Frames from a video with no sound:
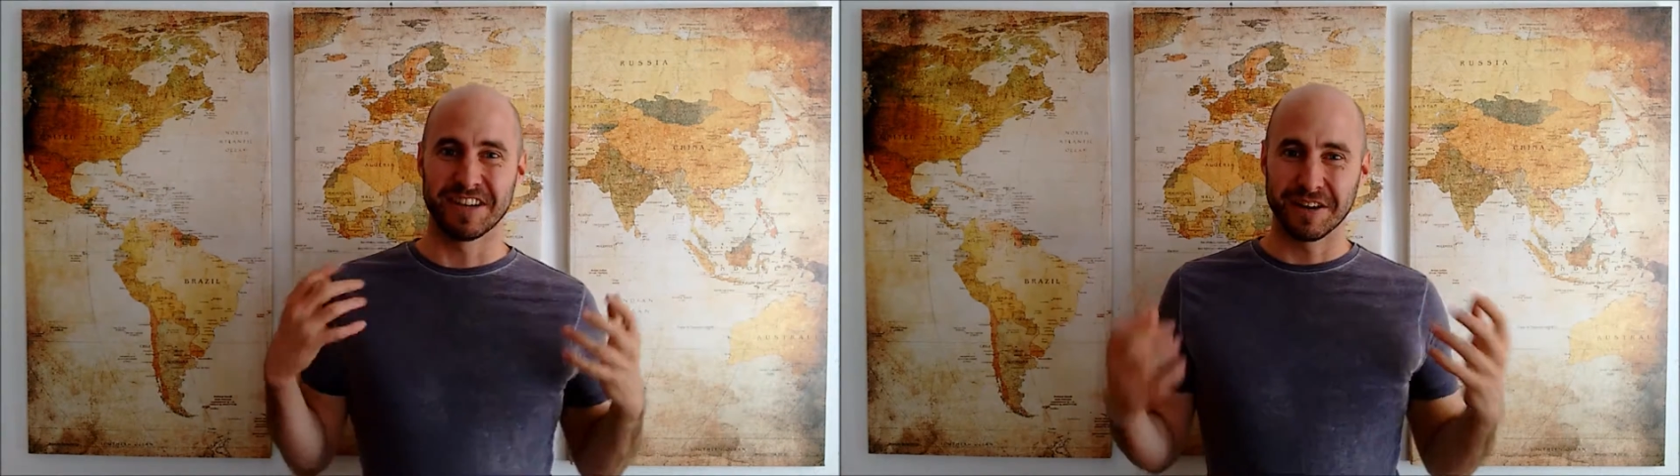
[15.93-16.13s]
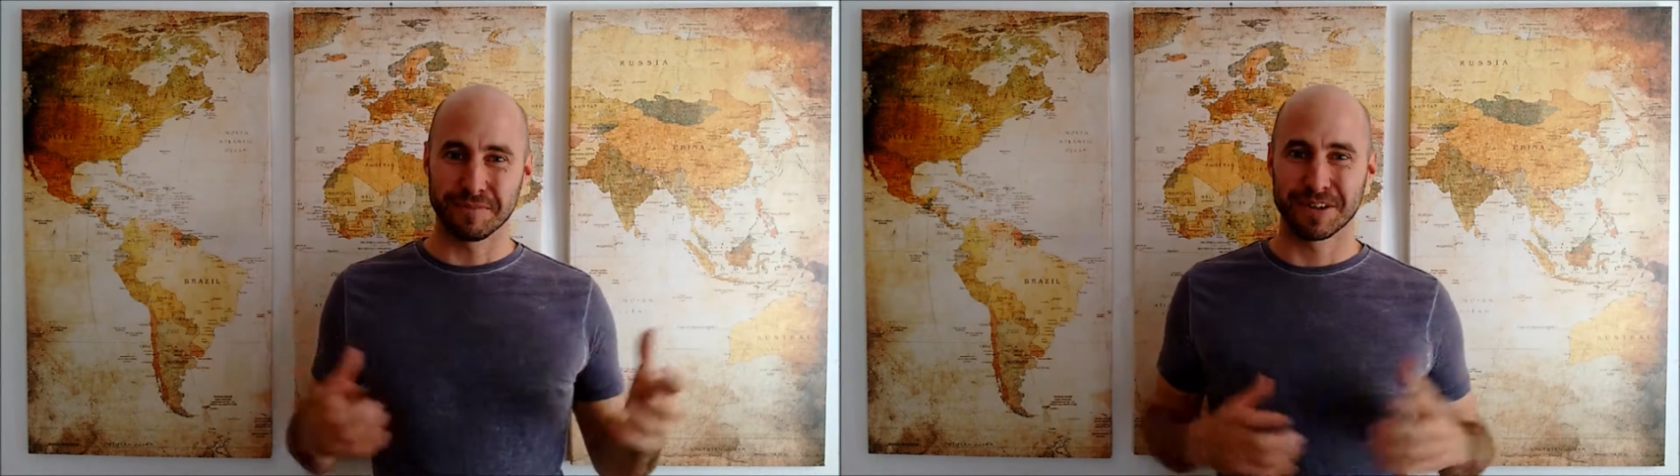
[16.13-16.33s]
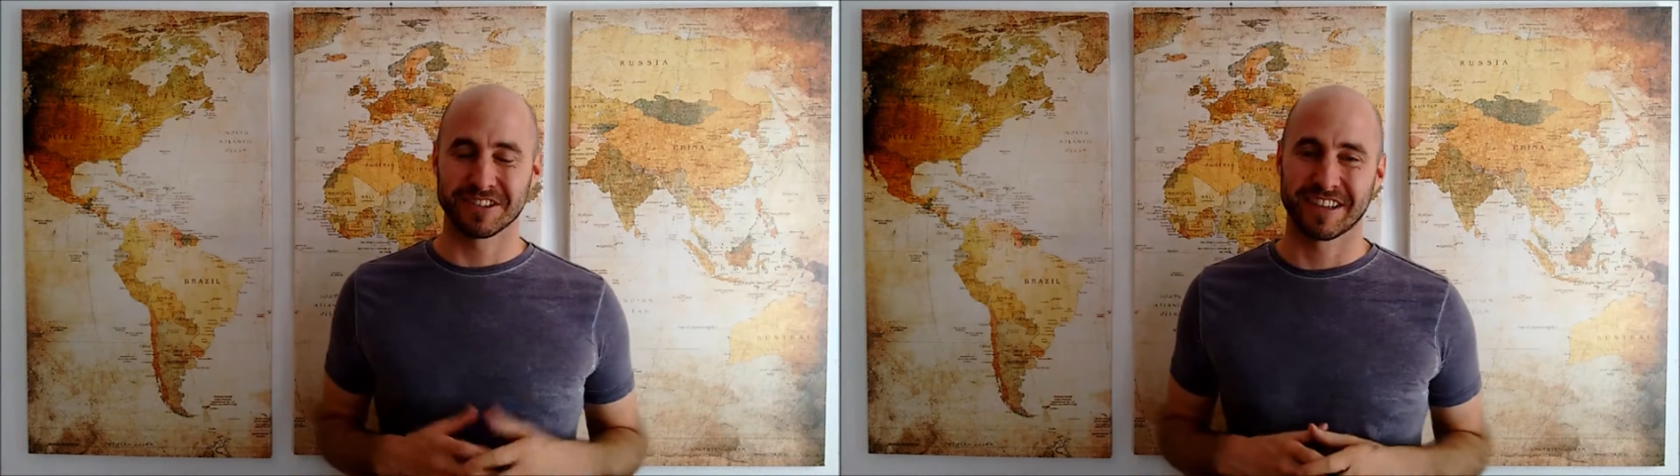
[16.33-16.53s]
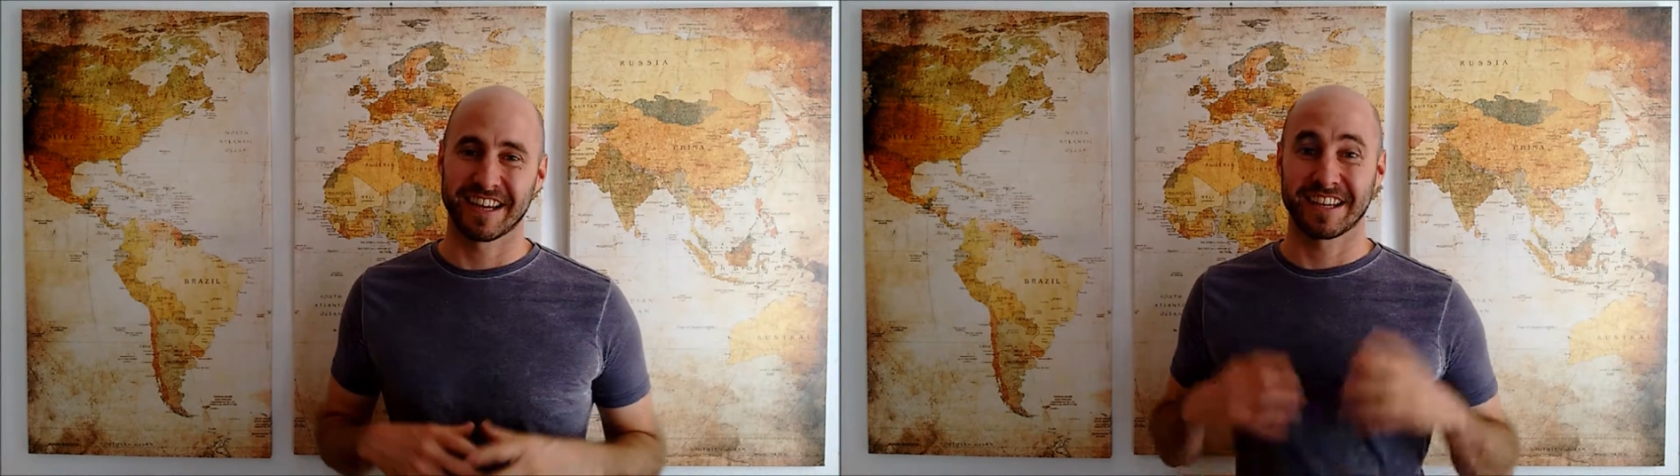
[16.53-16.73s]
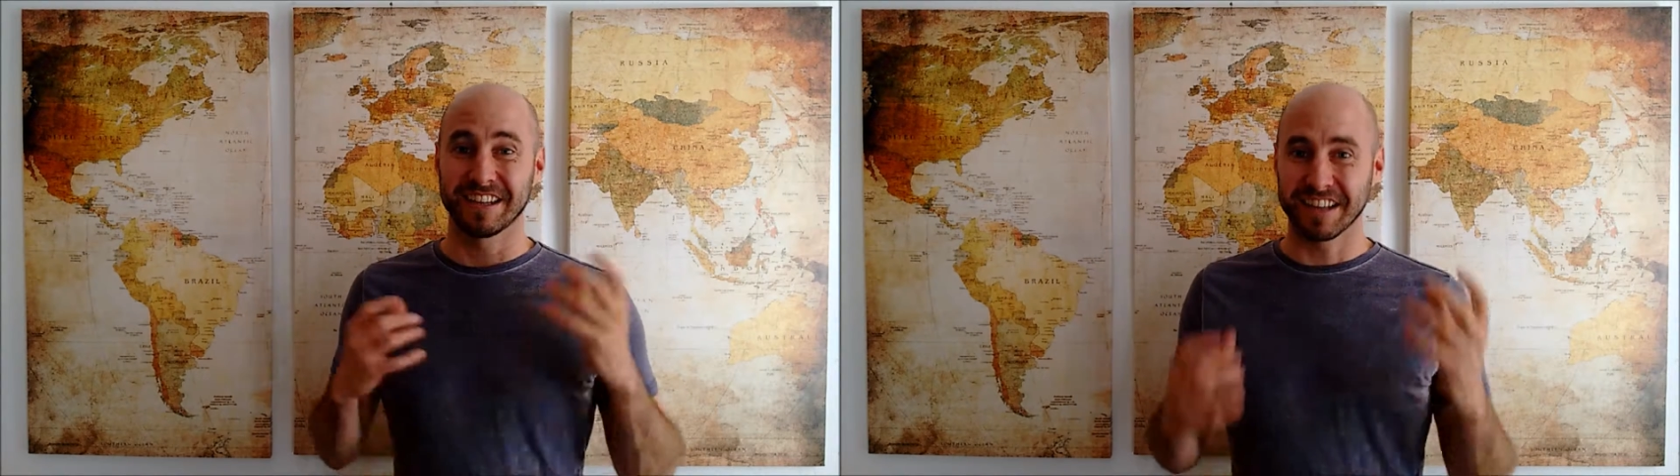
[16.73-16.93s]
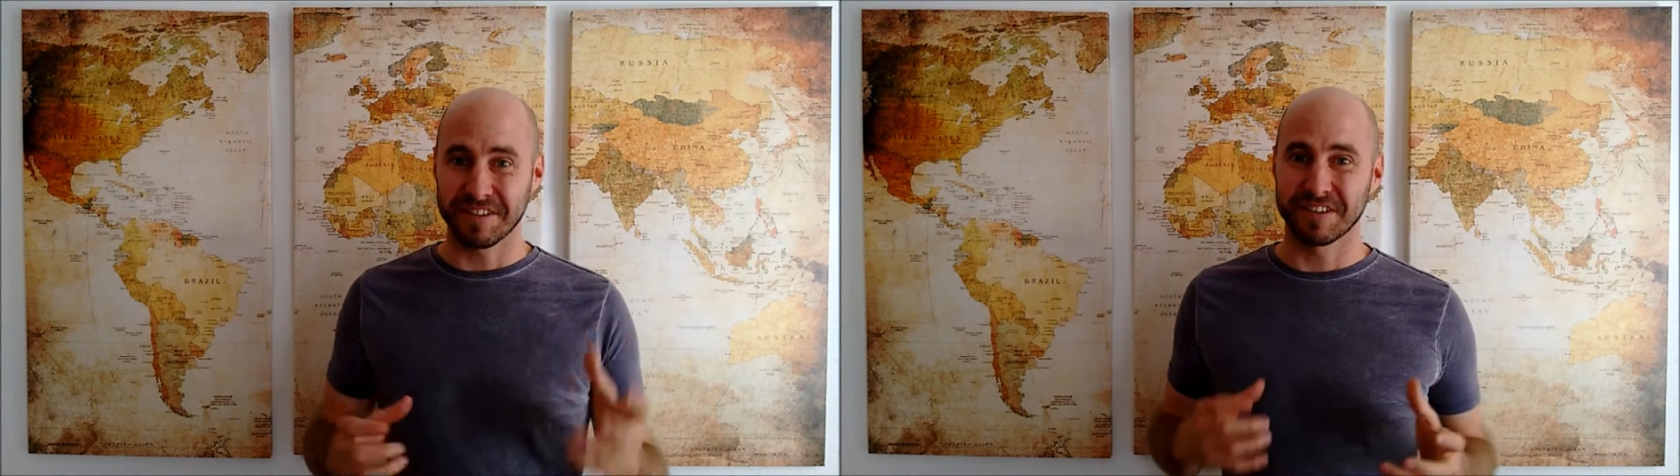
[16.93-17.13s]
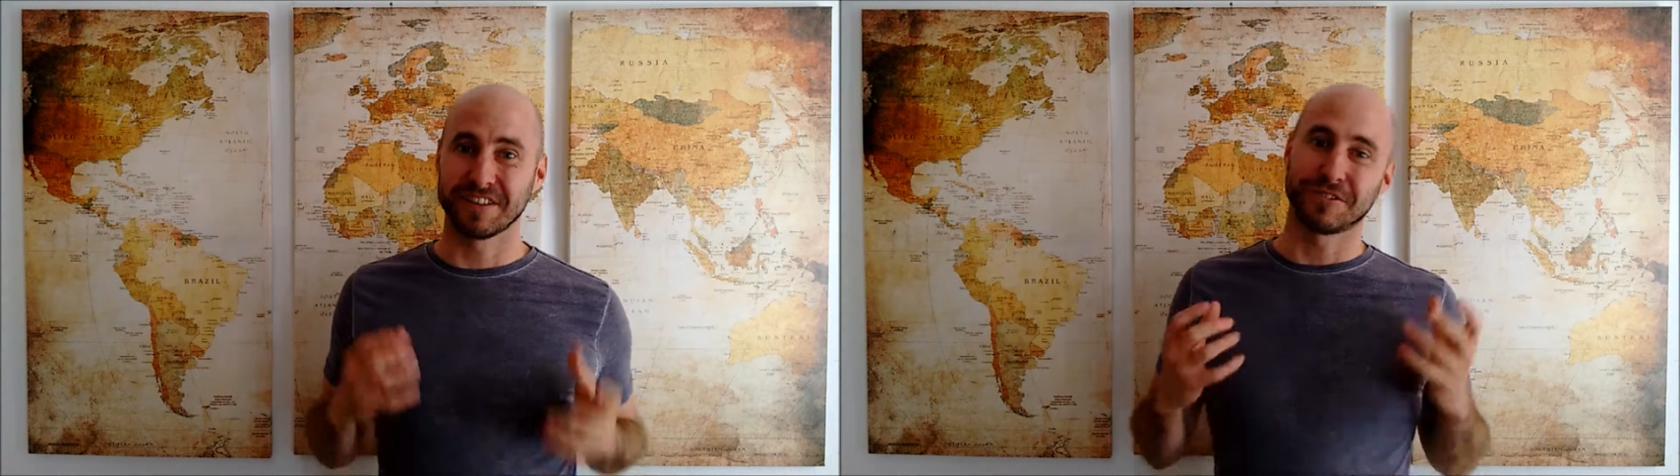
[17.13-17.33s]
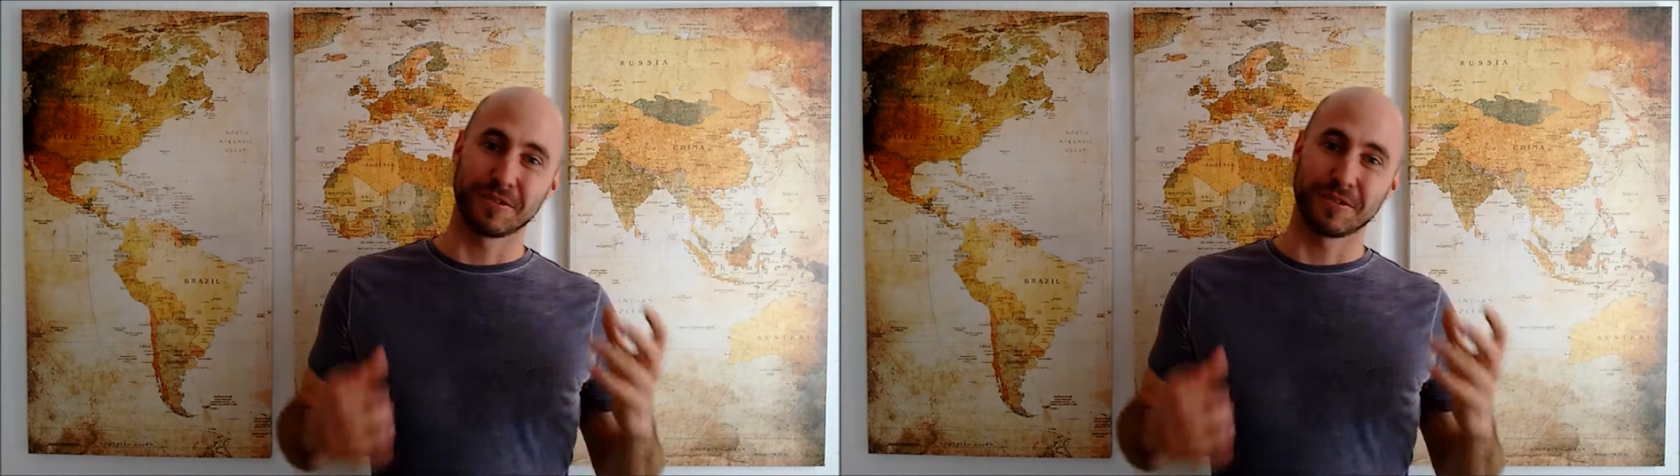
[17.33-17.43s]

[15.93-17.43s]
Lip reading: numbers like 11,